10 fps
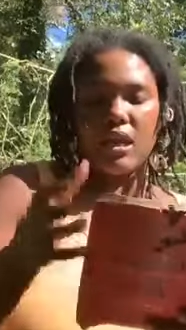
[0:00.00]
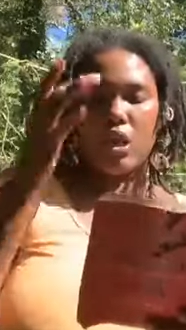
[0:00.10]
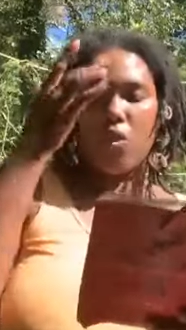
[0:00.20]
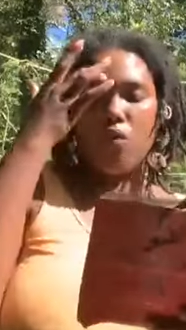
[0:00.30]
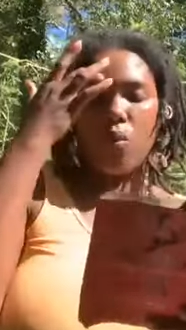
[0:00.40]

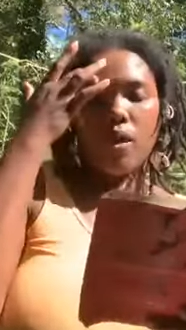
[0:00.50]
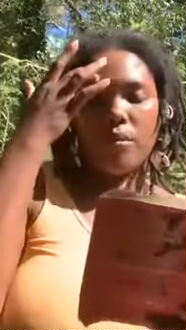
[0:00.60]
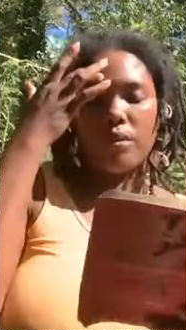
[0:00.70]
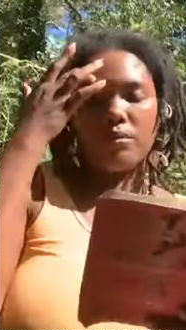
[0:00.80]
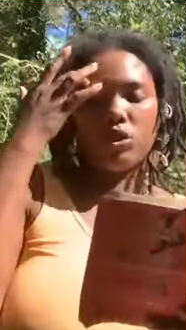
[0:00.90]
An
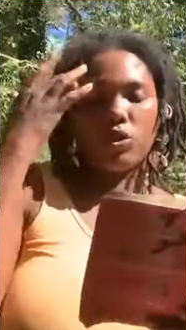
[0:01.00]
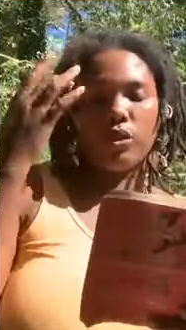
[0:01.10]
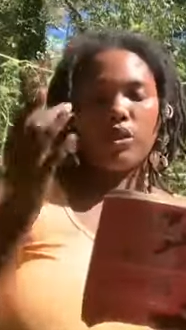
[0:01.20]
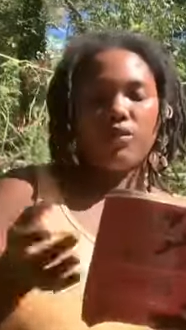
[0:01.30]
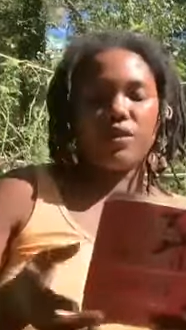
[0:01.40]
overwhelming
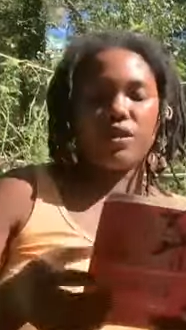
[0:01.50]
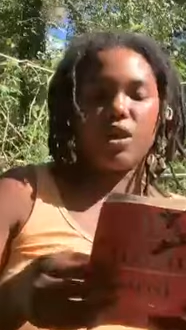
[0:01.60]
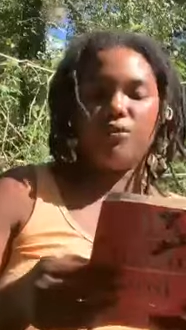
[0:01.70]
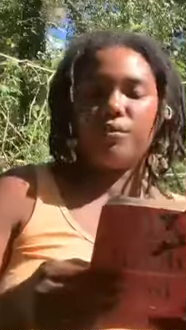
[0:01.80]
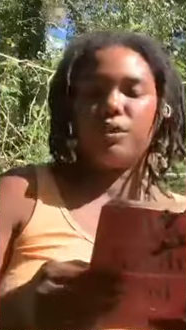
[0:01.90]
majority of us
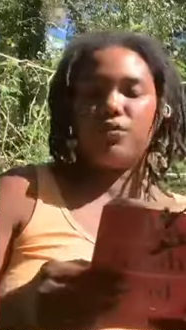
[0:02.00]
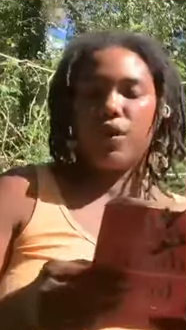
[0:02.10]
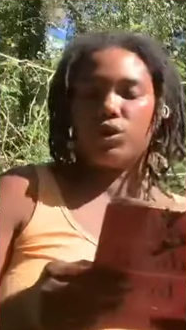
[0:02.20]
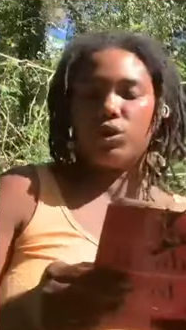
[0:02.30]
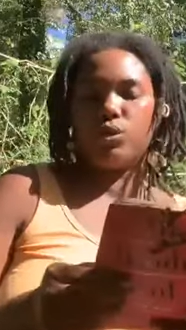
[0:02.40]
come from
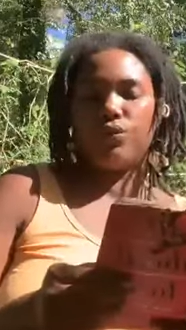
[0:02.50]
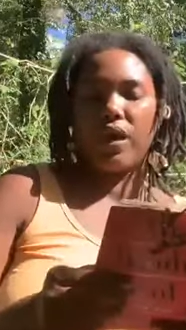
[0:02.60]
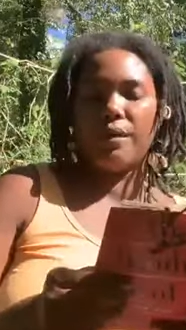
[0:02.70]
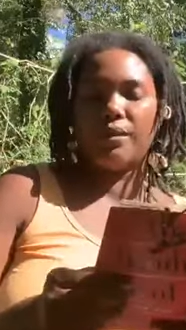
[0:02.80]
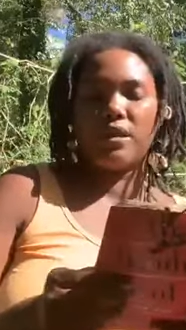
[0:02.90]
dysfunctional
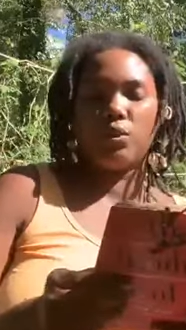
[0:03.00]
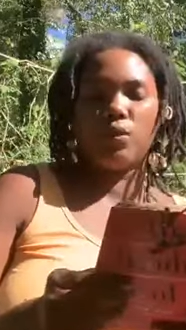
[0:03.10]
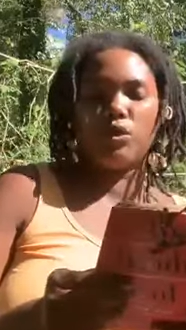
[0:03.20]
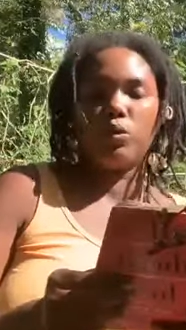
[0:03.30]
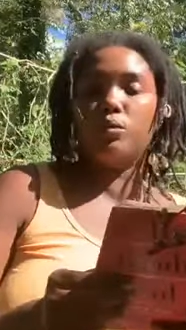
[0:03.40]
families
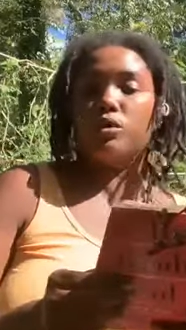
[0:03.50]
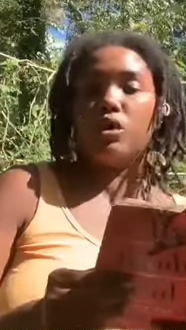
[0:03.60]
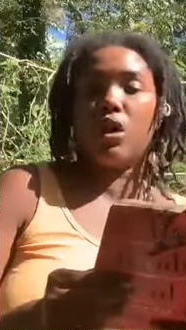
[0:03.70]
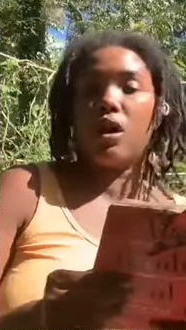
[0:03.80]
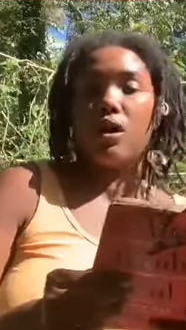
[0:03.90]
in which we were
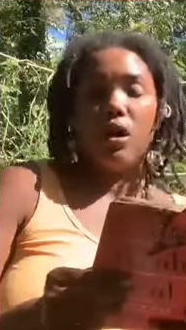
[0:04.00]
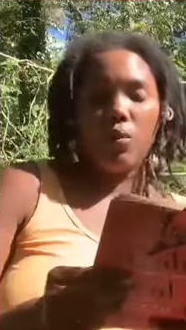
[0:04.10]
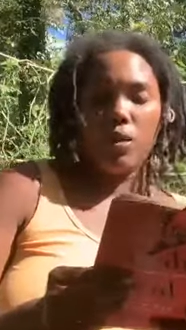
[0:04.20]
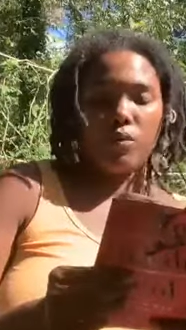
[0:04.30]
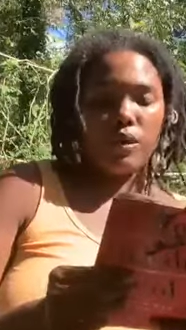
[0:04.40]
taught
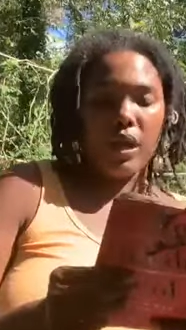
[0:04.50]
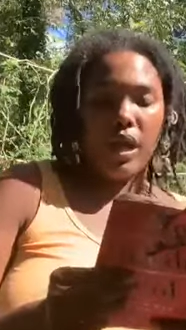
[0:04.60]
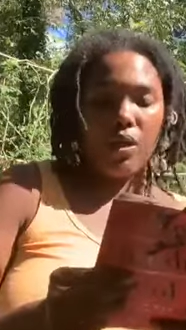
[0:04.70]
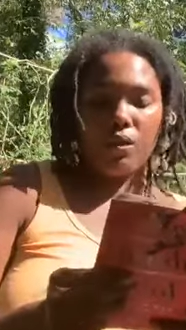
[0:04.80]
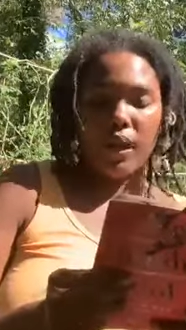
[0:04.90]
we were
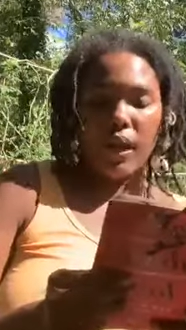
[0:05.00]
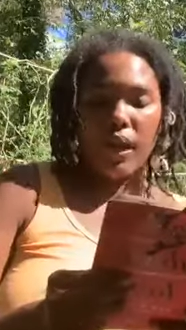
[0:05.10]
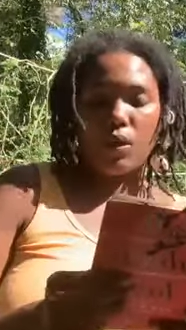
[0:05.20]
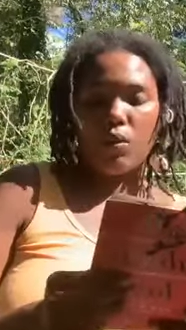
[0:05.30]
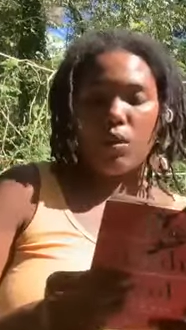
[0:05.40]
not
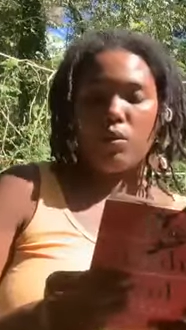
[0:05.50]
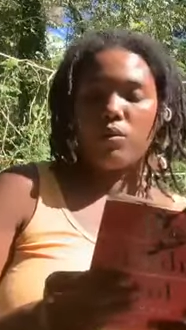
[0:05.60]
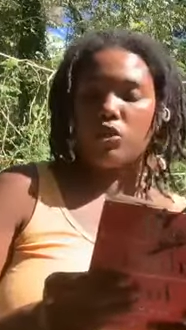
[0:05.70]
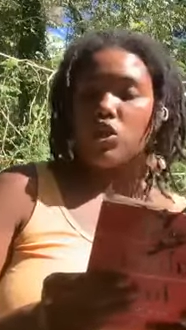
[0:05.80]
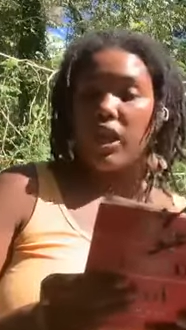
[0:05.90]
okay, where
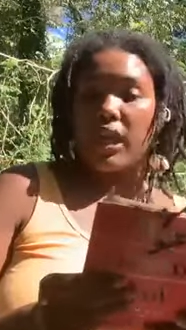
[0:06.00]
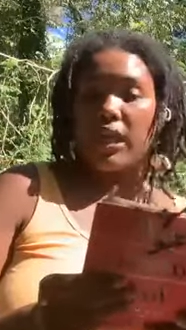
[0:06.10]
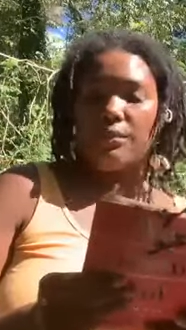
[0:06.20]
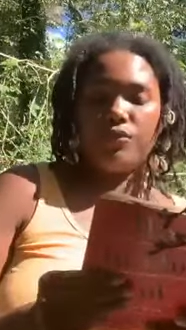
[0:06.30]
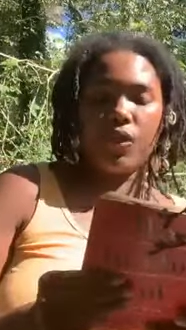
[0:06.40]
we were
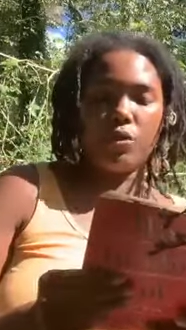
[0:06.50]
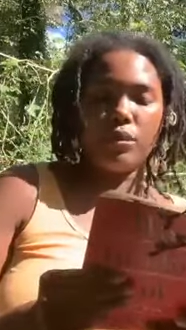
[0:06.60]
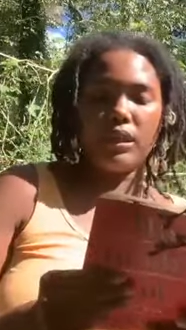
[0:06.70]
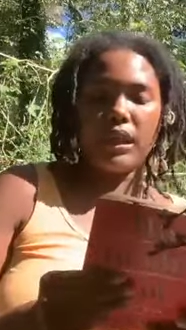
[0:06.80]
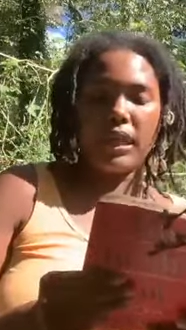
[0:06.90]
shamed,
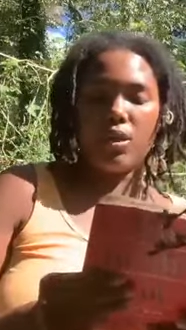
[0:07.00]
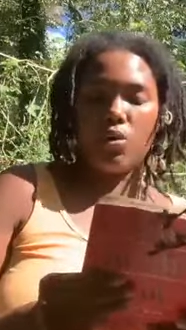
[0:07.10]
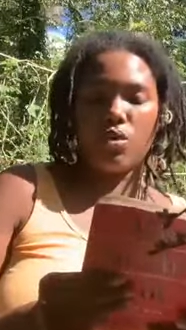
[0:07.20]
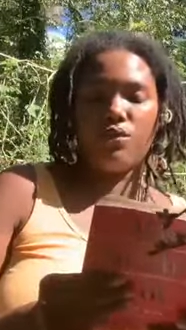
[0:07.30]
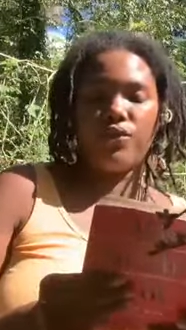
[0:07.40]
verbally and
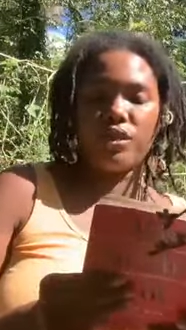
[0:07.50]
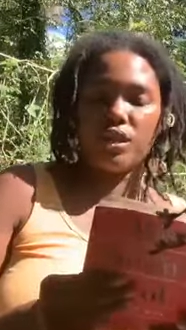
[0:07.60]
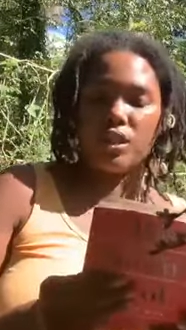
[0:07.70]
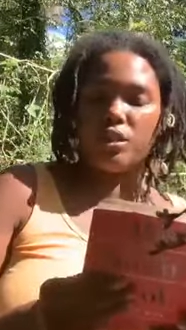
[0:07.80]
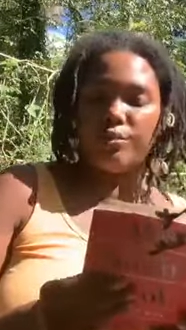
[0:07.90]
or
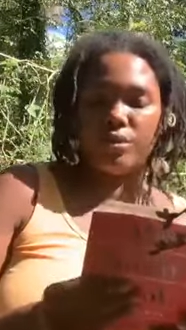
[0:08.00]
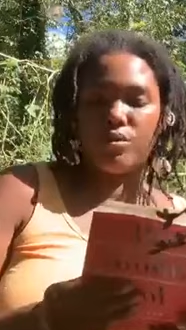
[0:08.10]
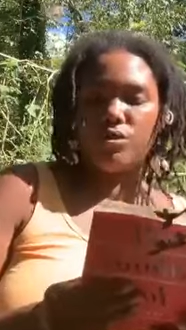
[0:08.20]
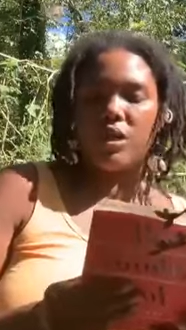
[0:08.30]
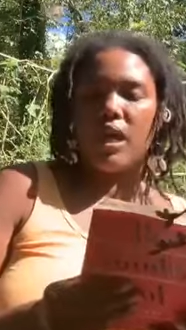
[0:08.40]
physically
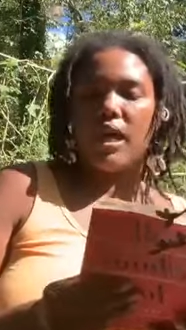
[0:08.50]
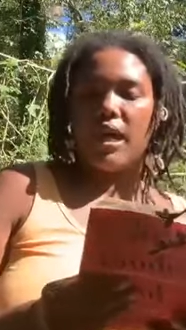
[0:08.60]
abused